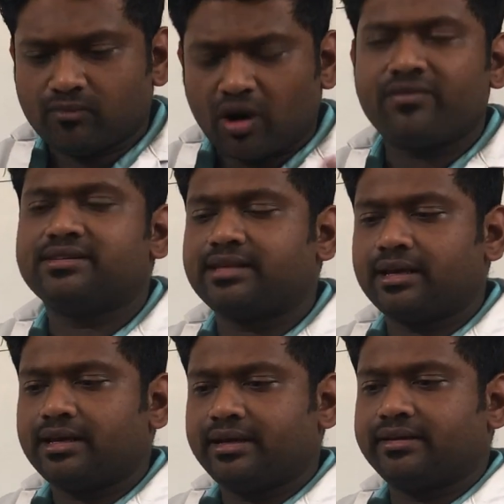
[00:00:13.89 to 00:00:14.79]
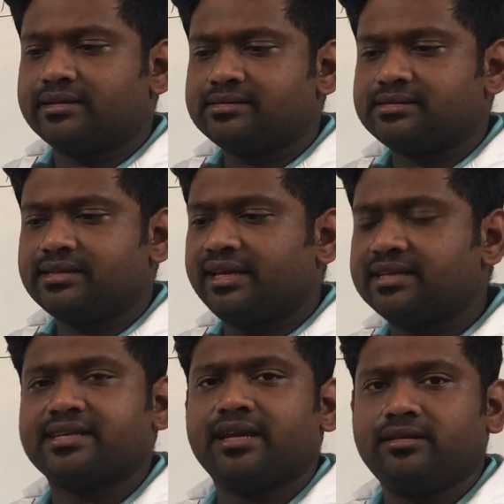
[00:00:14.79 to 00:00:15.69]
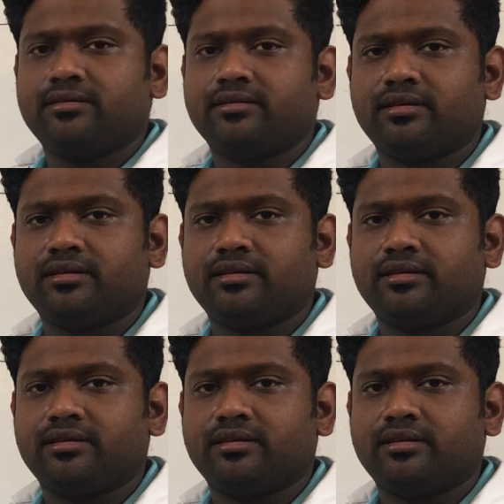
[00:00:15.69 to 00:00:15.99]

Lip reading: What we say icterus, it is an